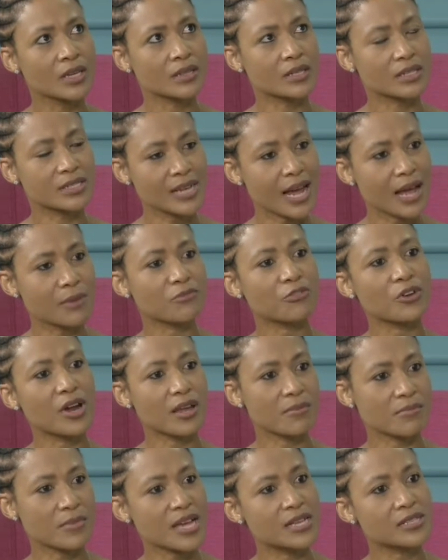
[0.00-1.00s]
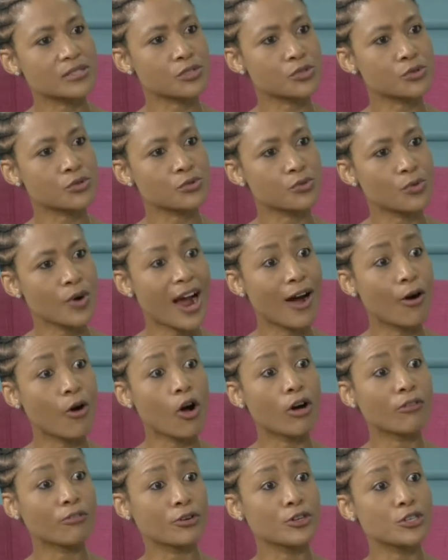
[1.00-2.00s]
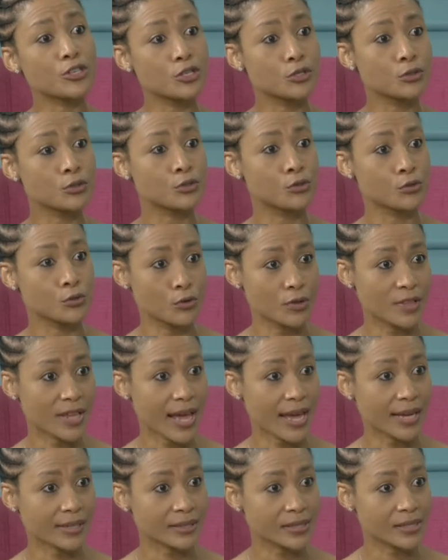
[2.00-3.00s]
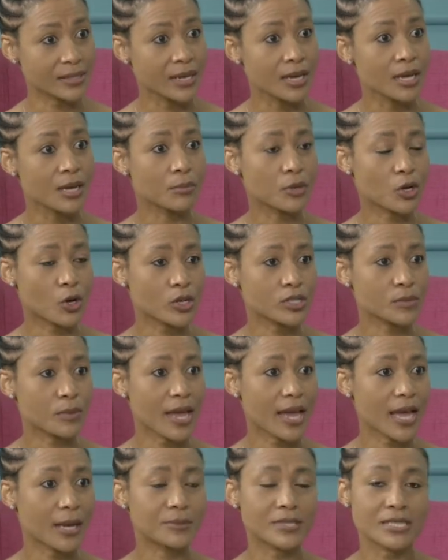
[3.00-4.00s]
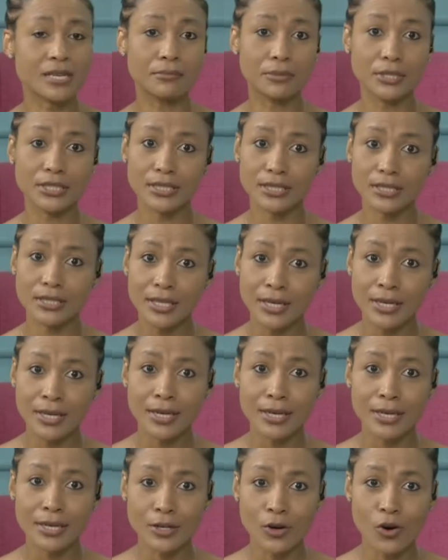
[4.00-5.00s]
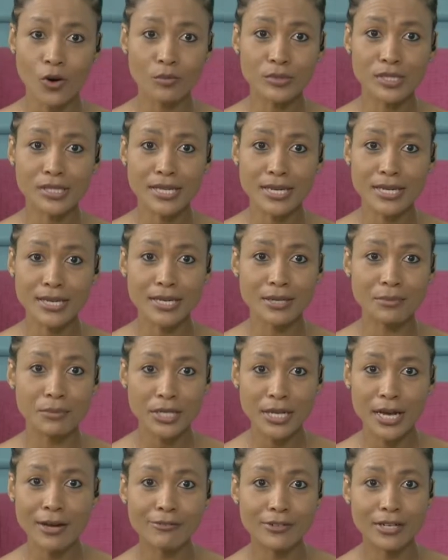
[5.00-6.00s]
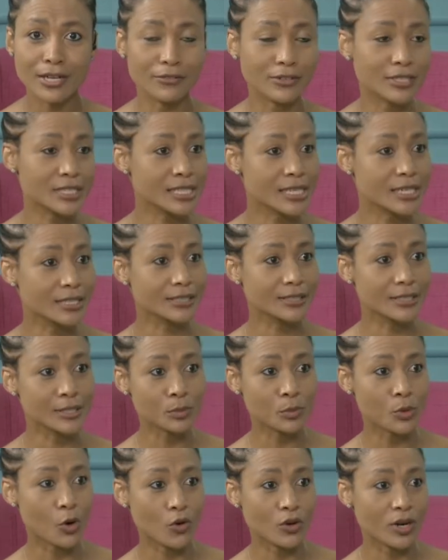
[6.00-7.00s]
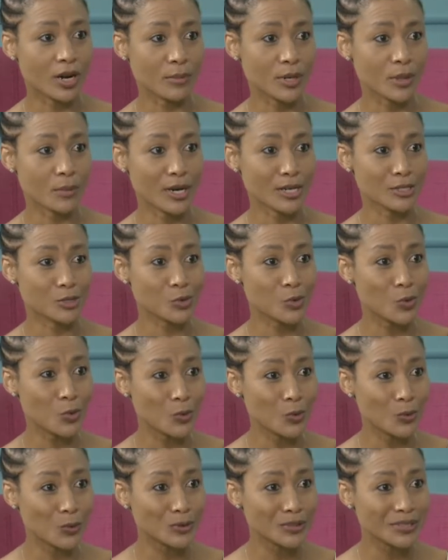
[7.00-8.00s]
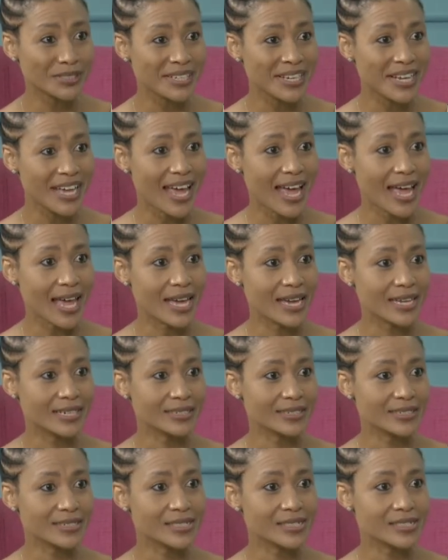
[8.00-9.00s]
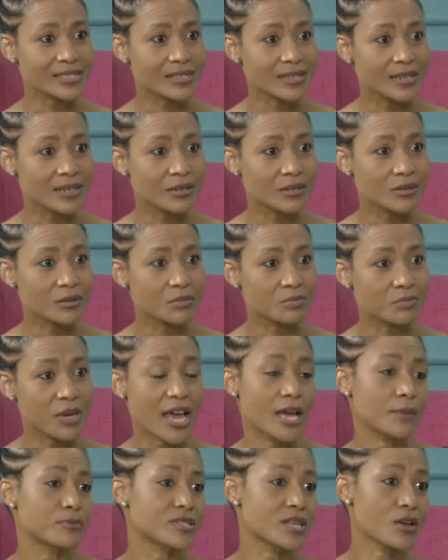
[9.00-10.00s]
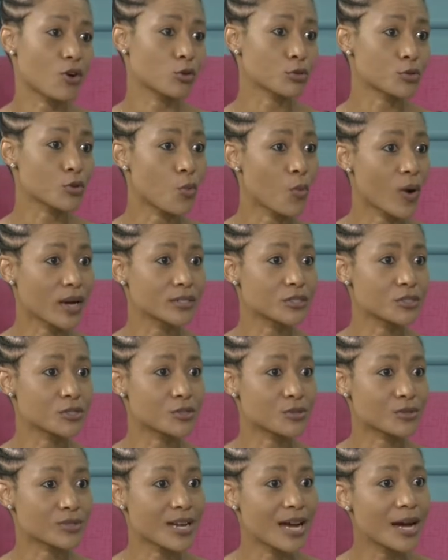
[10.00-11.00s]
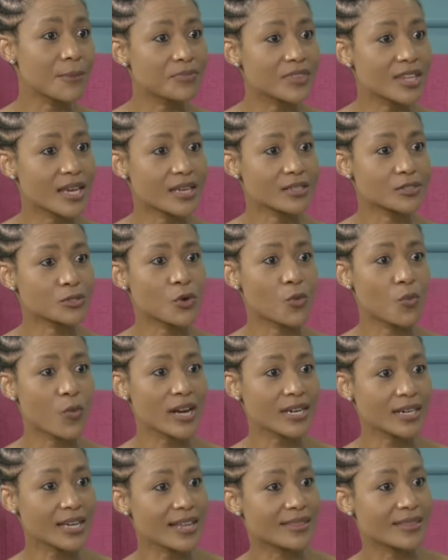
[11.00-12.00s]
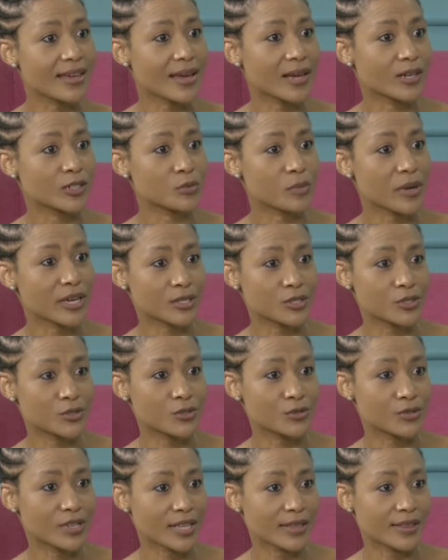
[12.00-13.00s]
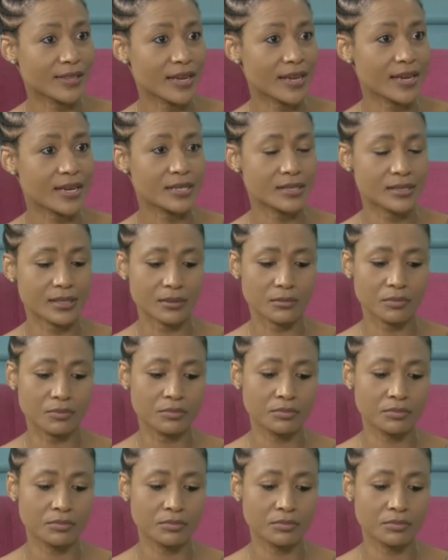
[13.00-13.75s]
the time frame as to how often you do that, because perhaps somebody at home is thinking, Mina, I've never seen this program in my school, and perhaps they also want you to come there. So when can they expect you to get there? Is it